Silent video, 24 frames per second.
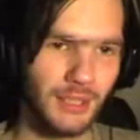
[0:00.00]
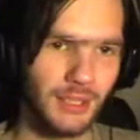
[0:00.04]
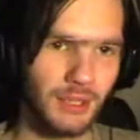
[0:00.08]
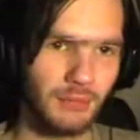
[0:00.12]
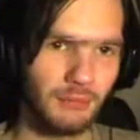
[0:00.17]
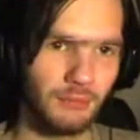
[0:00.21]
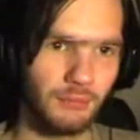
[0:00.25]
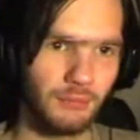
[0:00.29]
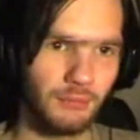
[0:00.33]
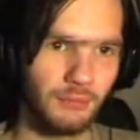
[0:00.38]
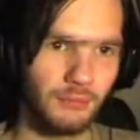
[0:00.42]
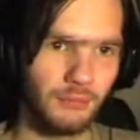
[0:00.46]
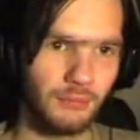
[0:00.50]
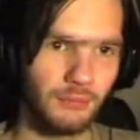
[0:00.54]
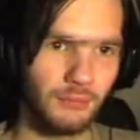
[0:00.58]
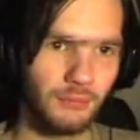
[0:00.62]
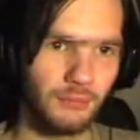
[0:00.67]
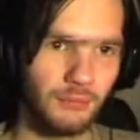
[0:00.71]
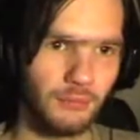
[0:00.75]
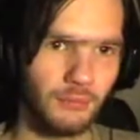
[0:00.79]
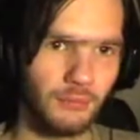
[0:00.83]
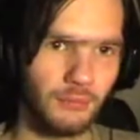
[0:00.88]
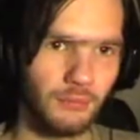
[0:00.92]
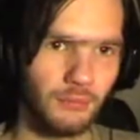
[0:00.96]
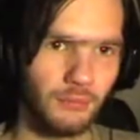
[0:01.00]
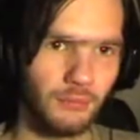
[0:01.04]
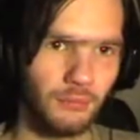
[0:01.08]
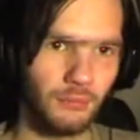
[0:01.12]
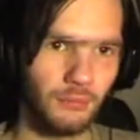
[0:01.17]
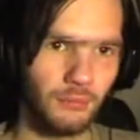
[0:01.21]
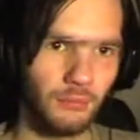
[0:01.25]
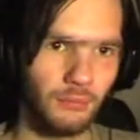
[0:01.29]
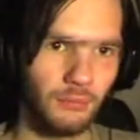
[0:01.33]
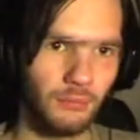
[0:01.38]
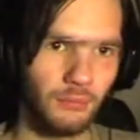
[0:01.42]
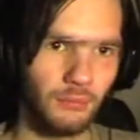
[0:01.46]

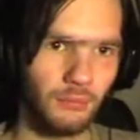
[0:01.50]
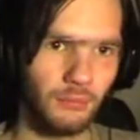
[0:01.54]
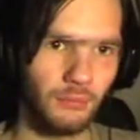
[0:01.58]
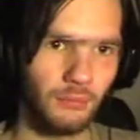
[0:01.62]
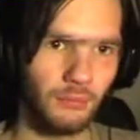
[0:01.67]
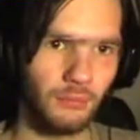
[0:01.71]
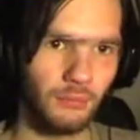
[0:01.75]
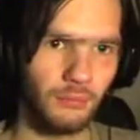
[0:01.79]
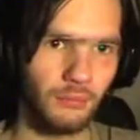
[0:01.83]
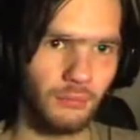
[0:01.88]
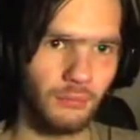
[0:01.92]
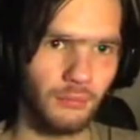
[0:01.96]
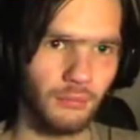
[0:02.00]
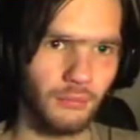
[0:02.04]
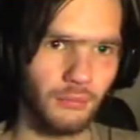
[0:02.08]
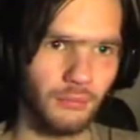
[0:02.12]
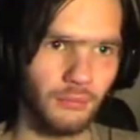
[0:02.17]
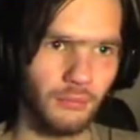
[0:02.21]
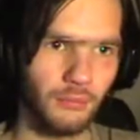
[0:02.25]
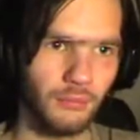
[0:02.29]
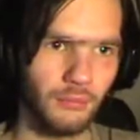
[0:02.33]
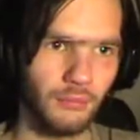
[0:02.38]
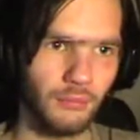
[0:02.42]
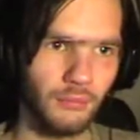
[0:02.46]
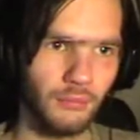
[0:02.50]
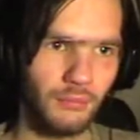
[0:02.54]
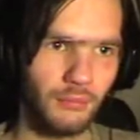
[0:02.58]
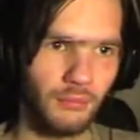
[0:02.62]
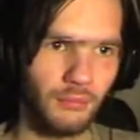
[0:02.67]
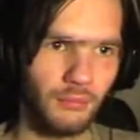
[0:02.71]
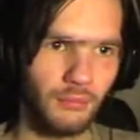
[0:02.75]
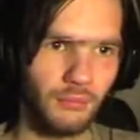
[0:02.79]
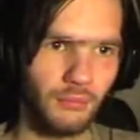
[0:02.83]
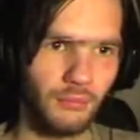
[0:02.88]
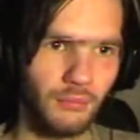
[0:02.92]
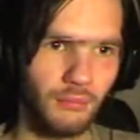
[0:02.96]

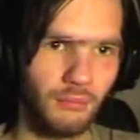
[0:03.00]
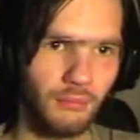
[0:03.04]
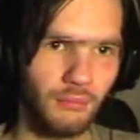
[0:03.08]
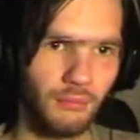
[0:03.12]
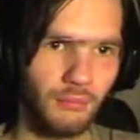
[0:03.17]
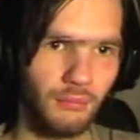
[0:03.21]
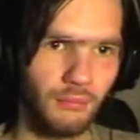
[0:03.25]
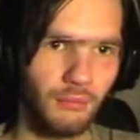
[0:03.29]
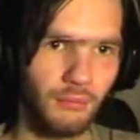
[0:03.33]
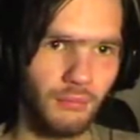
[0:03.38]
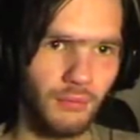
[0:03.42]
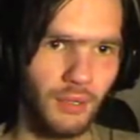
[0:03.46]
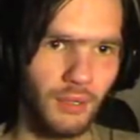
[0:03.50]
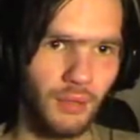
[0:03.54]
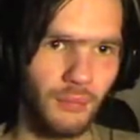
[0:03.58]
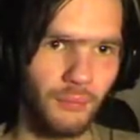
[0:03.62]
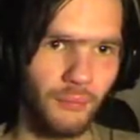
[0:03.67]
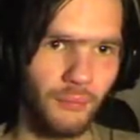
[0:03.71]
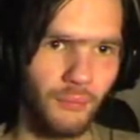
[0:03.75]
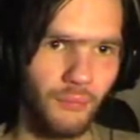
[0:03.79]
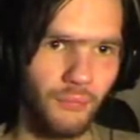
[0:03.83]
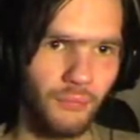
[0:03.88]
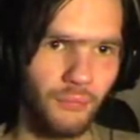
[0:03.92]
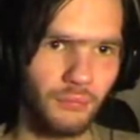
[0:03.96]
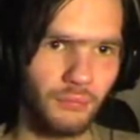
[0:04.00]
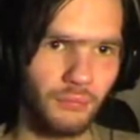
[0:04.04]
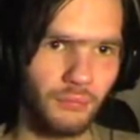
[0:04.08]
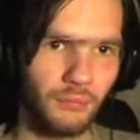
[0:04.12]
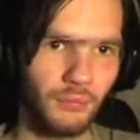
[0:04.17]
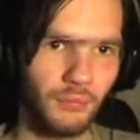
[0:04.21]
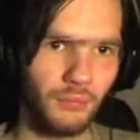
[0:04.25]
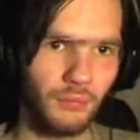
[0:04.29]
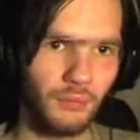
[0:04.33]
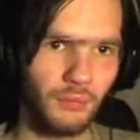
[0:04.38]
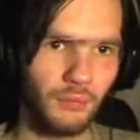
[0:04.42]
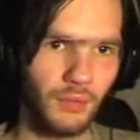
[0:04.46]

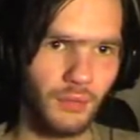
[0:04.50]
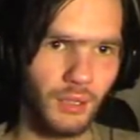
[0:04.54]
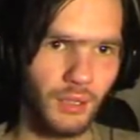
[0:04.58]
Nothing is said.